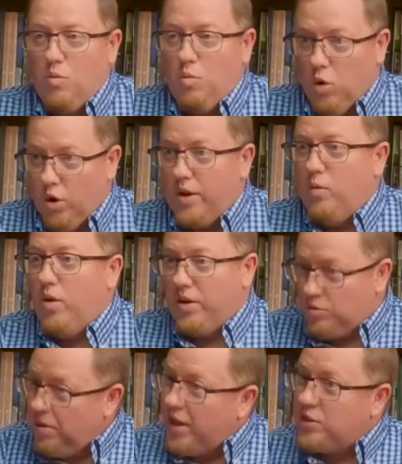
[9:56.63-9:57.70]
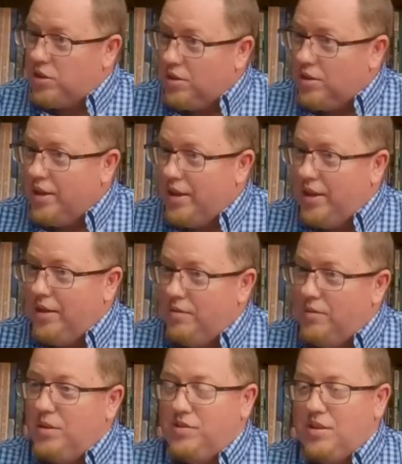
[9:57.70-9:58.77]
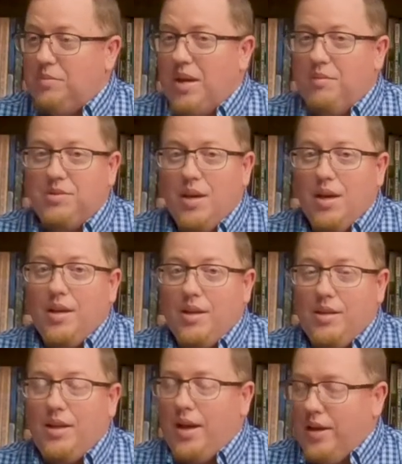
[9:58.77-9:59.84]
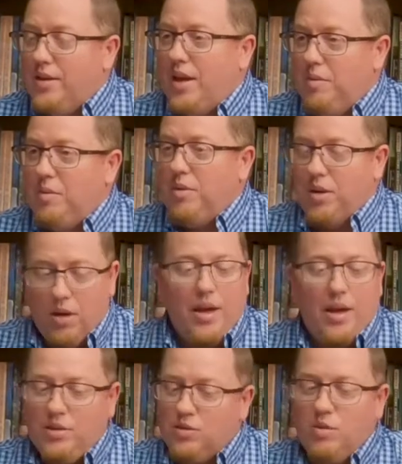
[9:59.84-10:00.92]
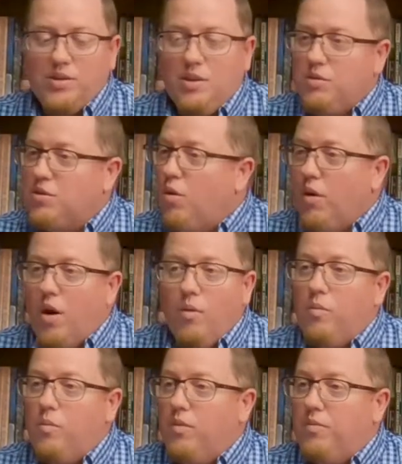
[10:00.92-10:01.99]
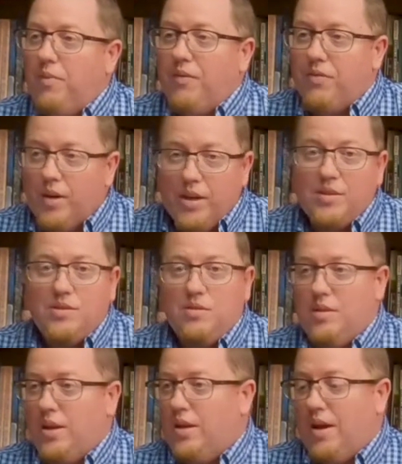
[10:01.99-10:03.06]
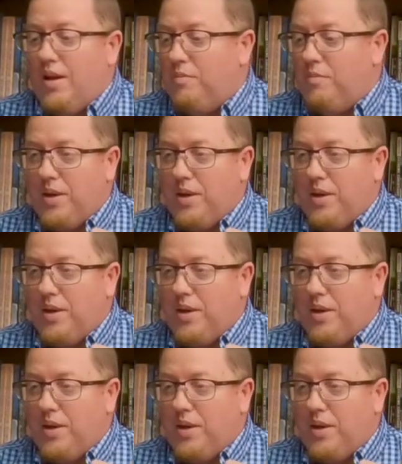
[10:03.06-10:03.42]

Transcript: work and what is pleasure in it. Because sometimes yeah, it can be, hey, I just want to see what's going on with my friends that I haven't